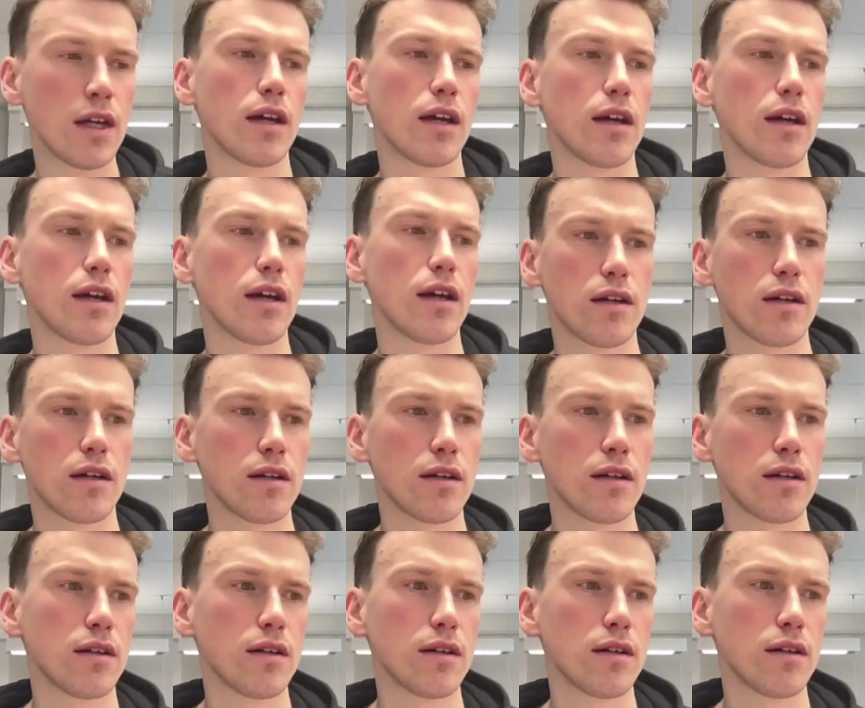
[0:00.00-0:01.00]

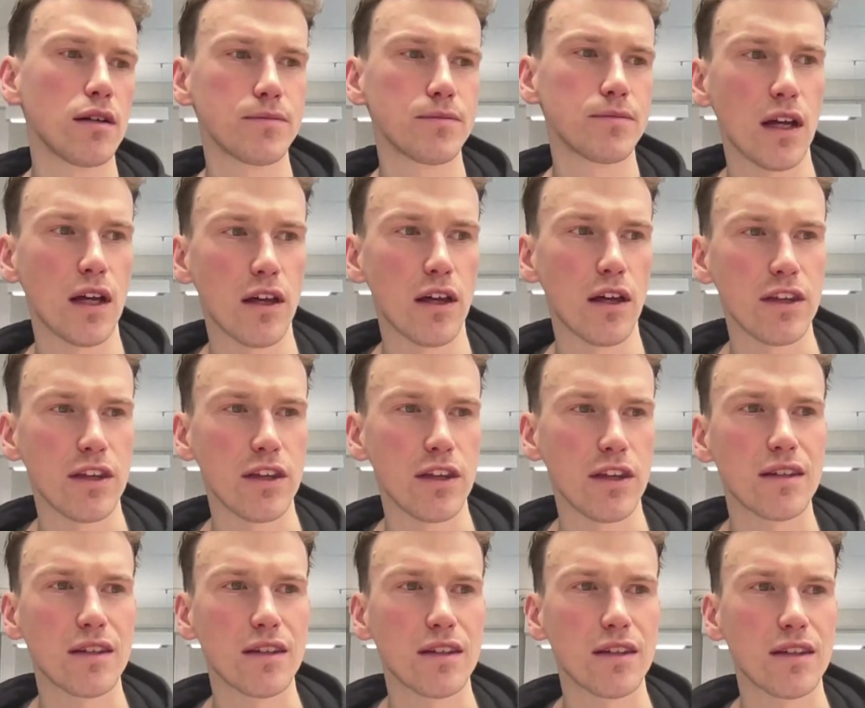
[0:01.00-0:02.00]
I think
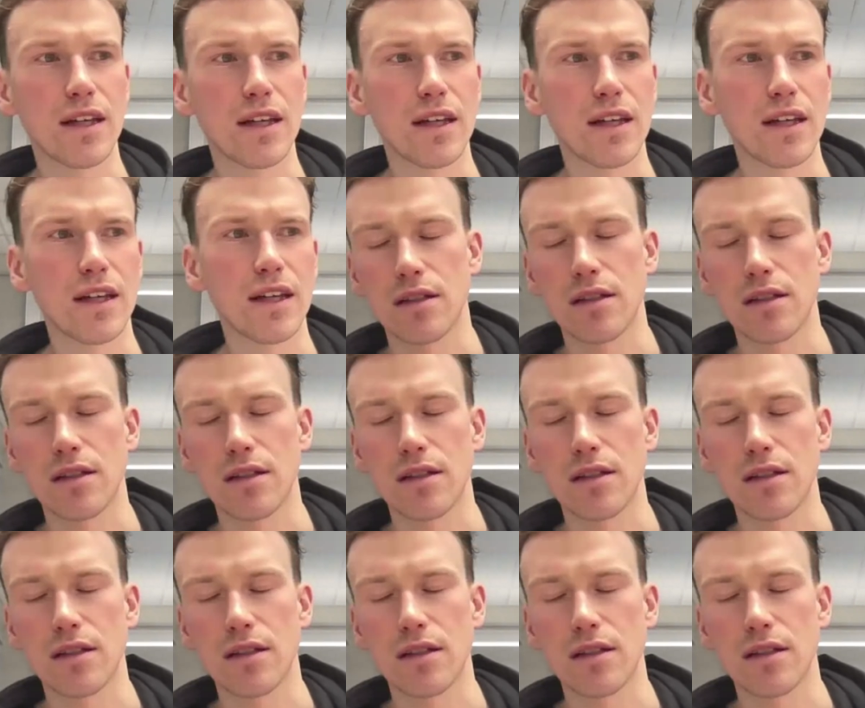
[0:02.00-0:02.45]
that's